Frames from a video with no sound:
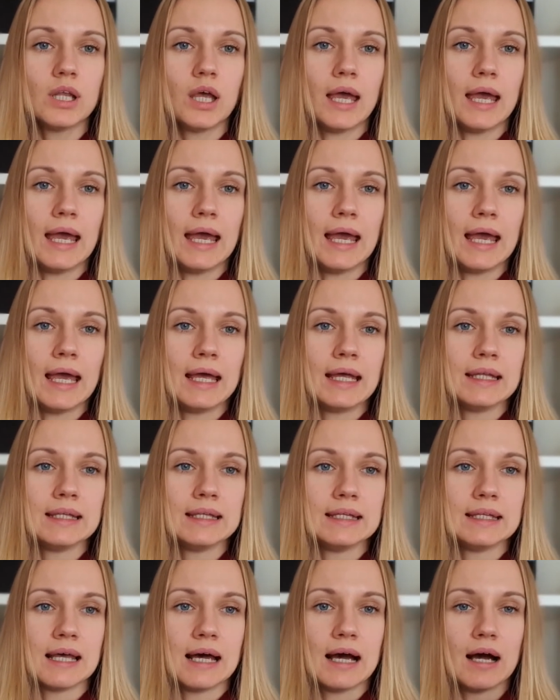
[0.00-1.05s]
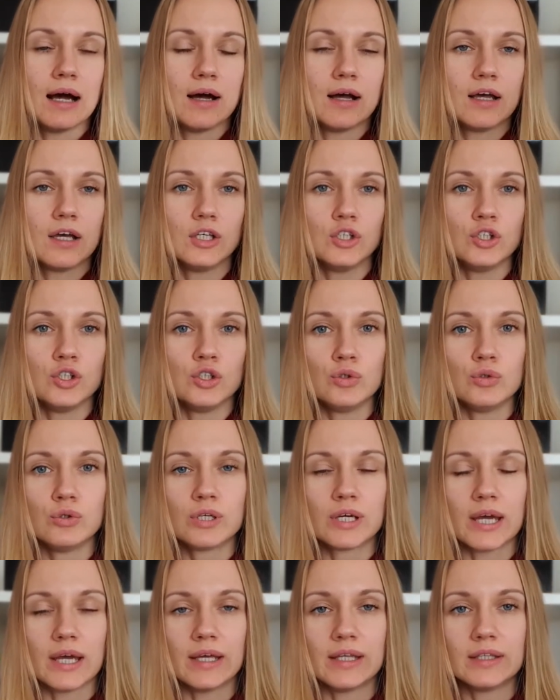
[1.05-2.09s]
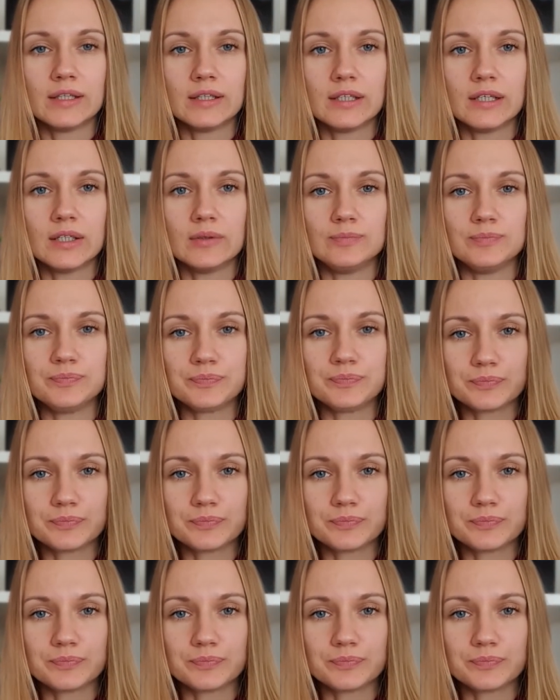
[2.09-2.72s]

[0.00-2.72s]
and you can